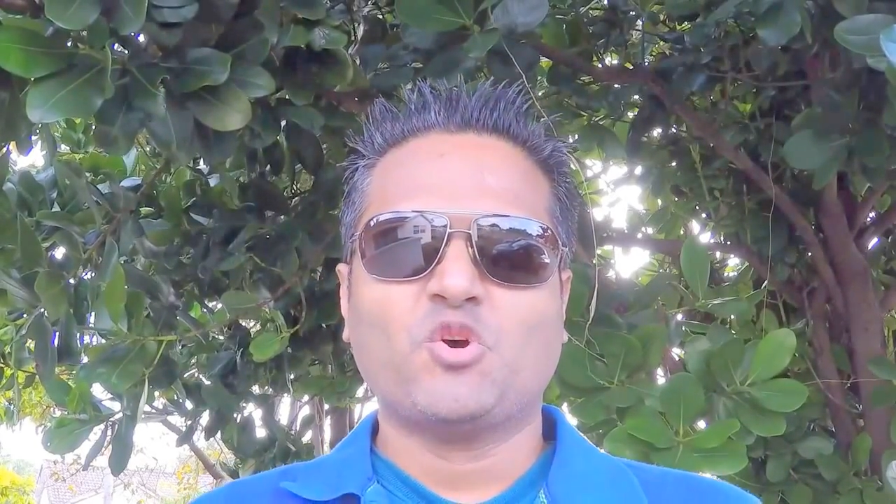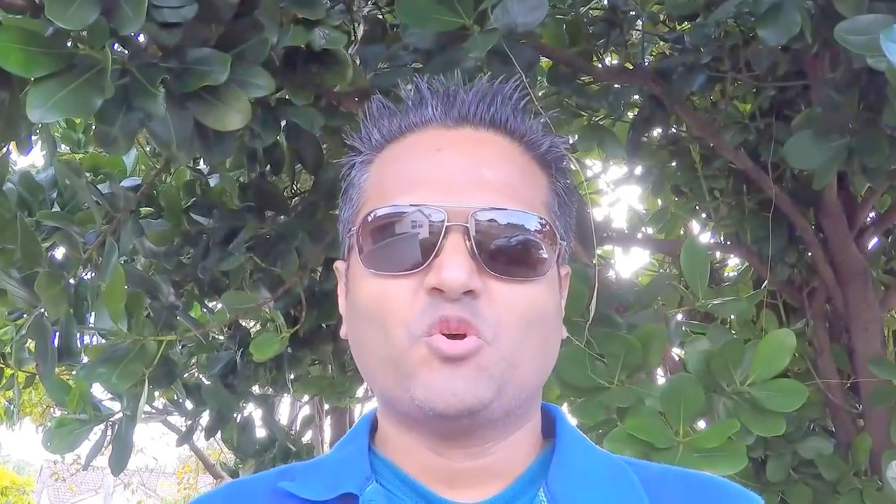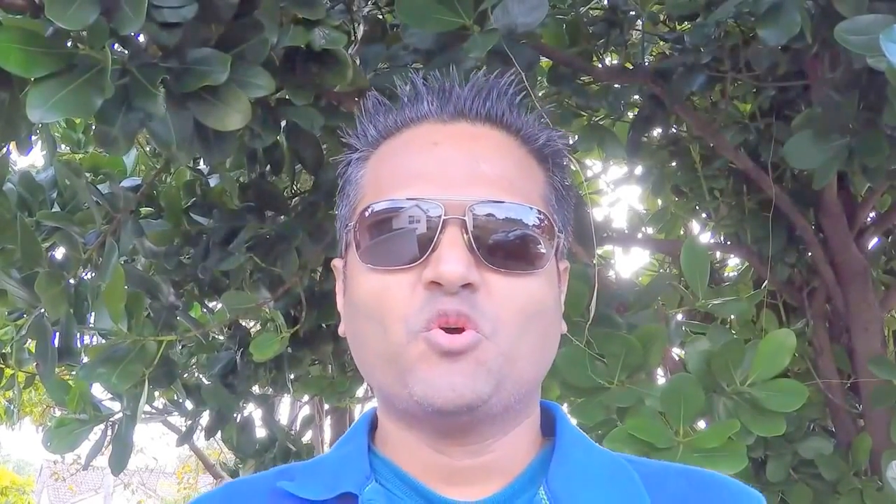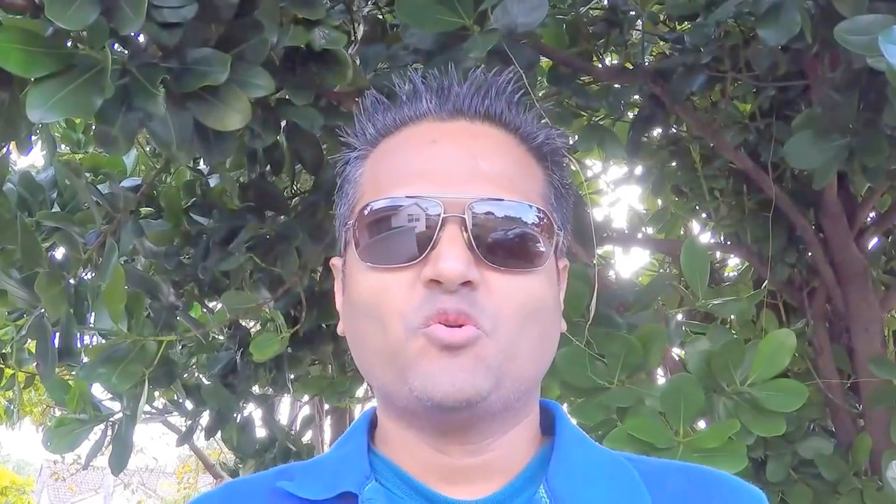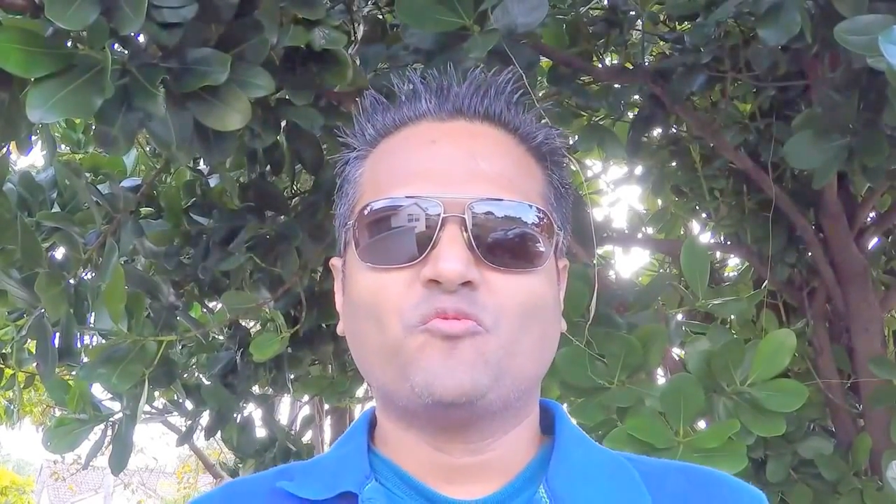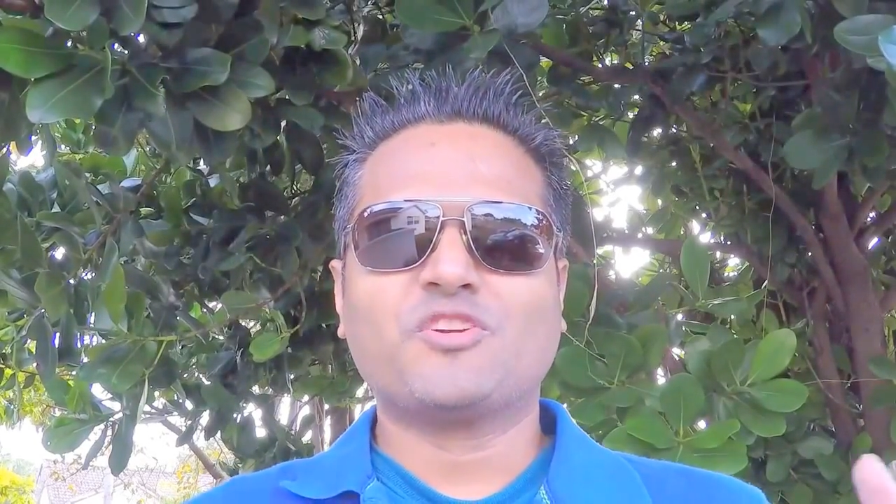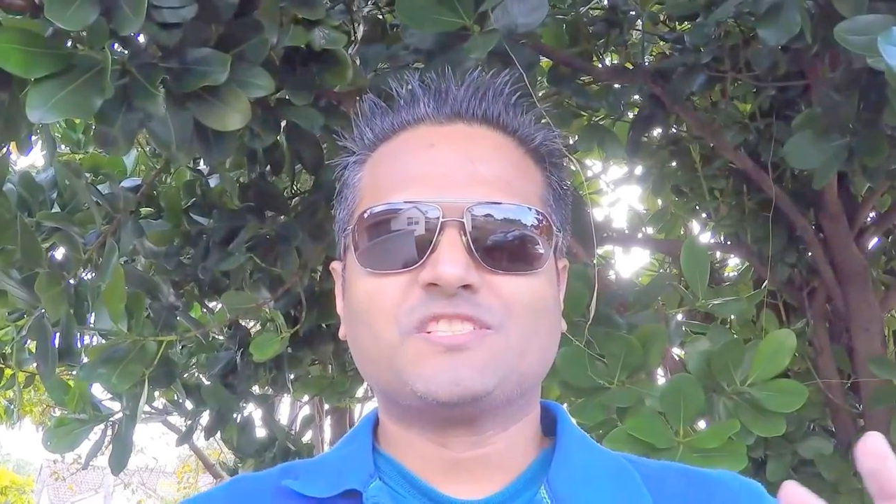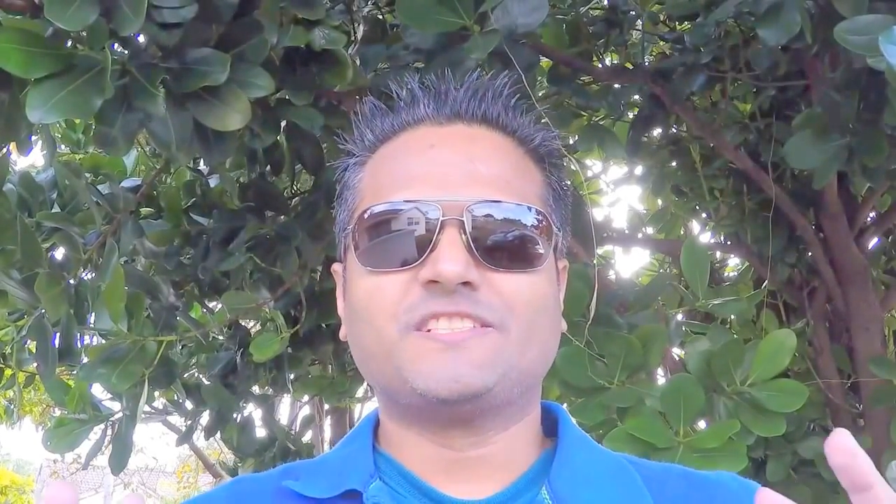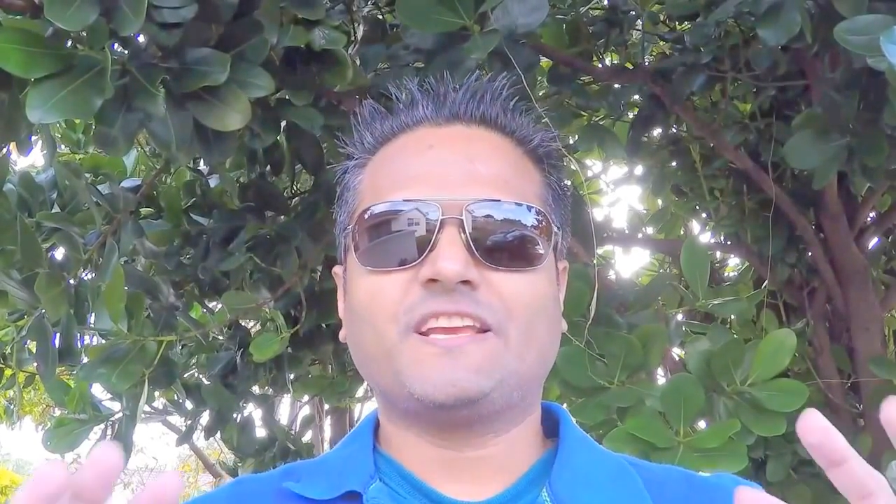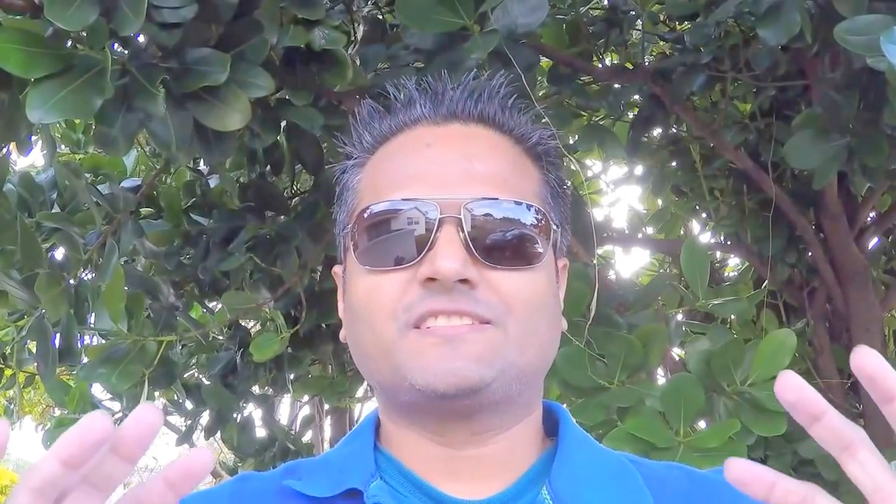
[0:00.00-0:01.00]
who for
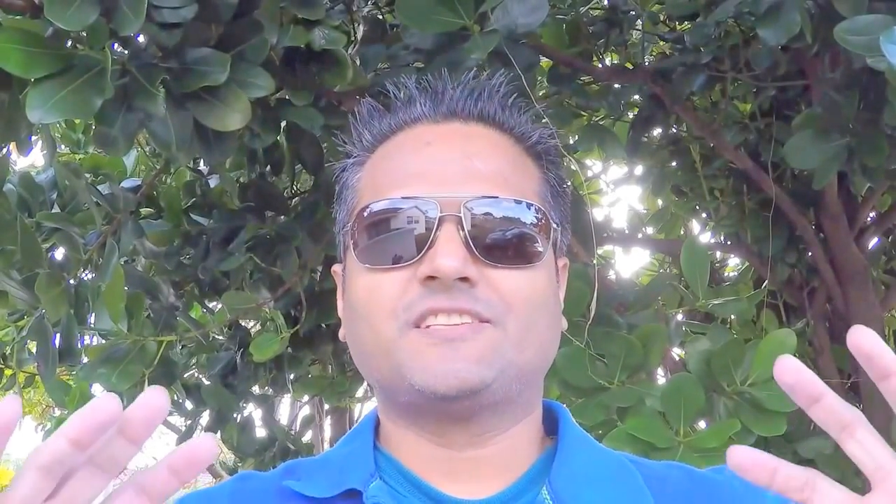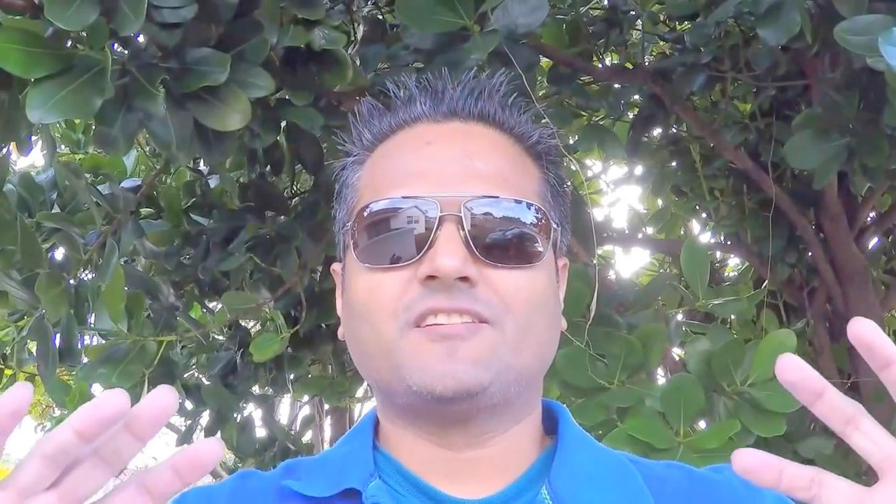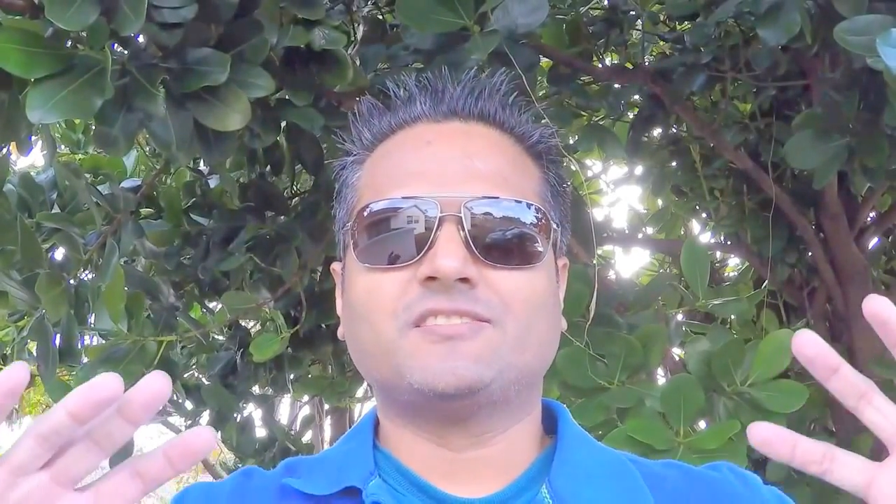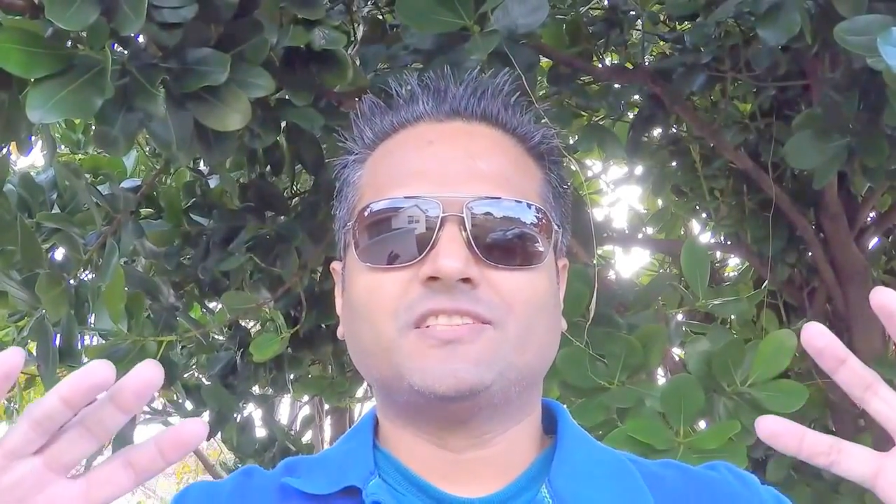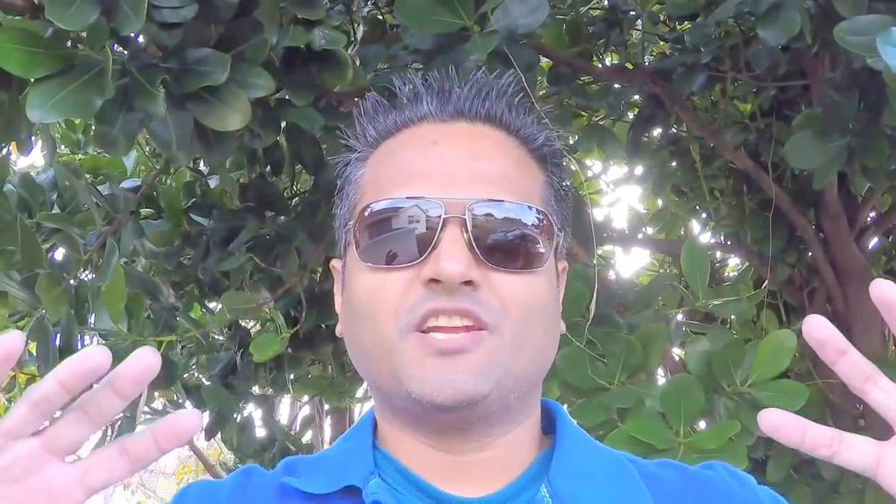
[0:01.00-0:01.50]
6 years